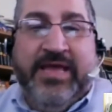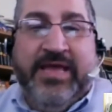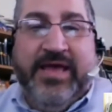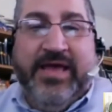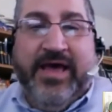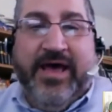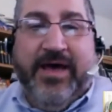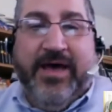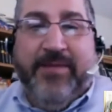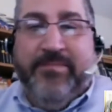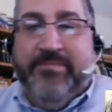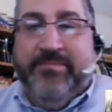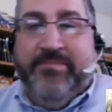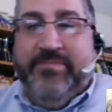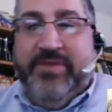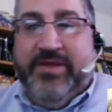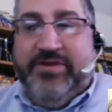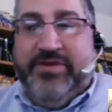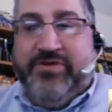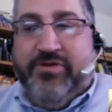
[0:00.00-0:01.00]

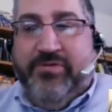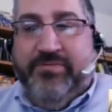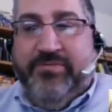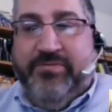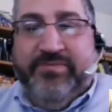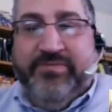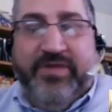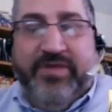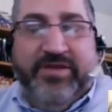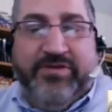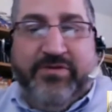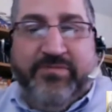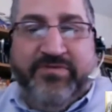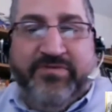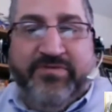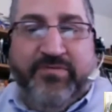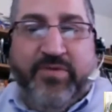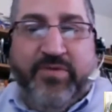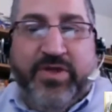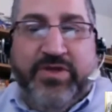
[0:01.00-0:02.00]
in terms
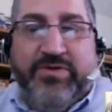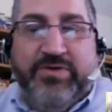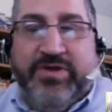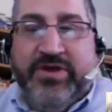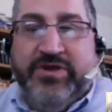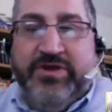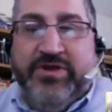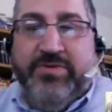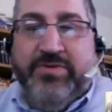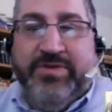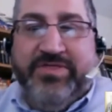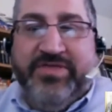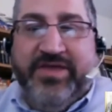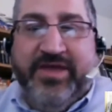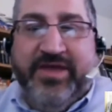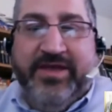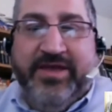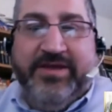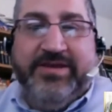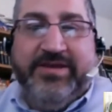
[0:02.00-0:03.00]
of what you can do with
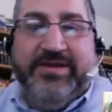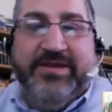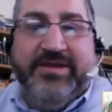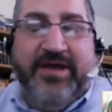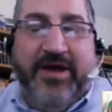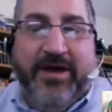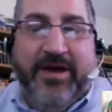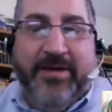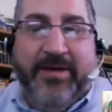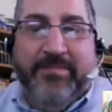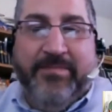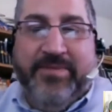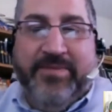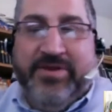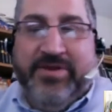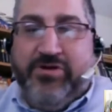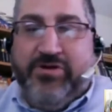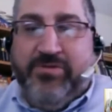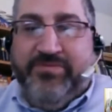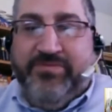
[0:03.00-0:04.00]
it, in
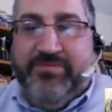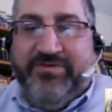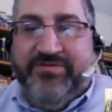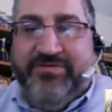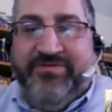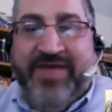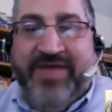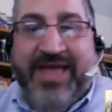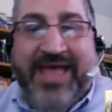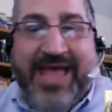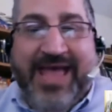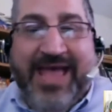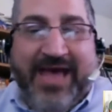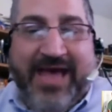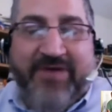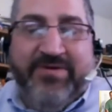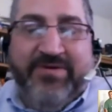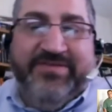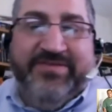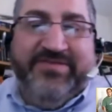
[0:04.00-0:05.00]
terms of
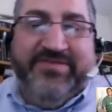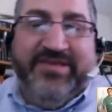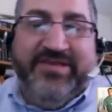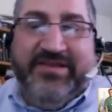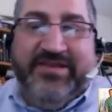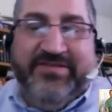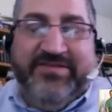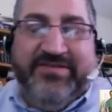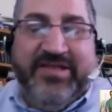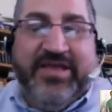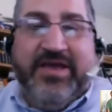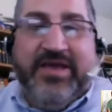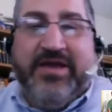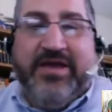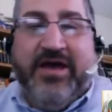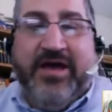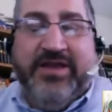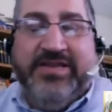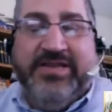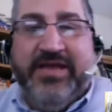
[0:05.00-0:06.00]
how easy it is to get
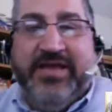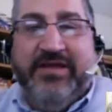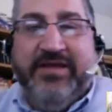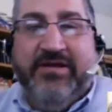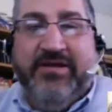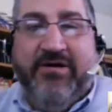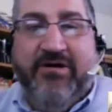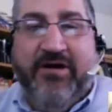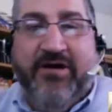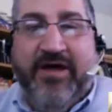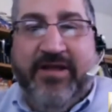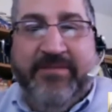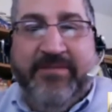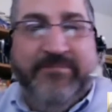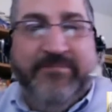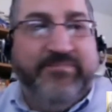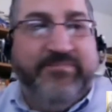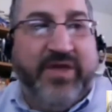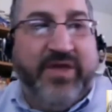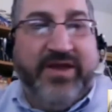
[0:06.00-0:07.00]
content
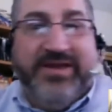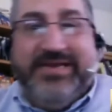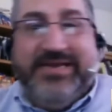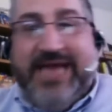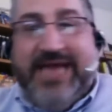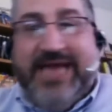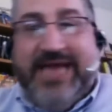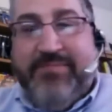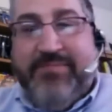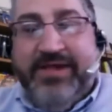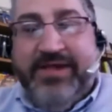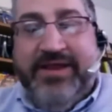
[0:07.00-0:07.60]
on a tablet.